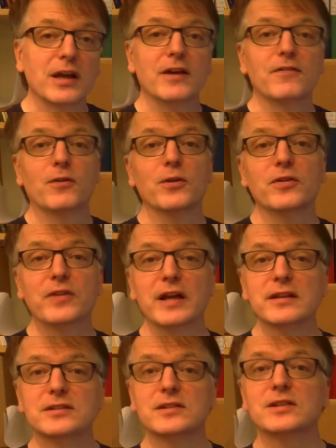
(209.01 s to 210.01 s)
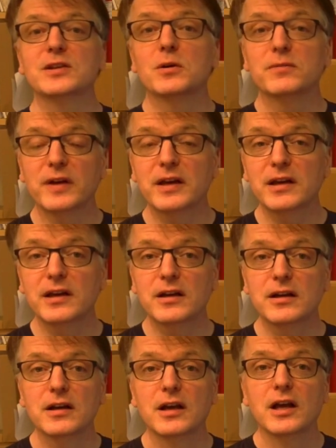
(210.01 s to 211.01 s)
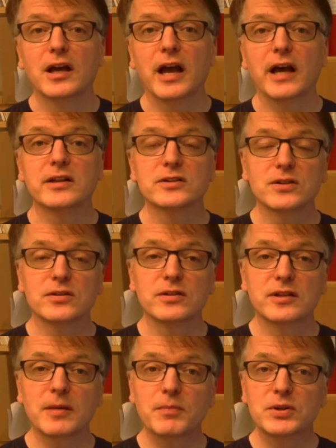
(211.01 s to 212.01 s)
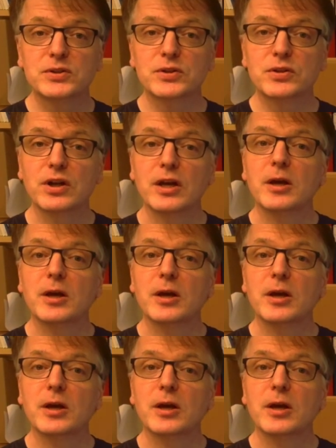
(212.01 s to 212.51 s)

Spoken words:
for the density of air at a certain temperature,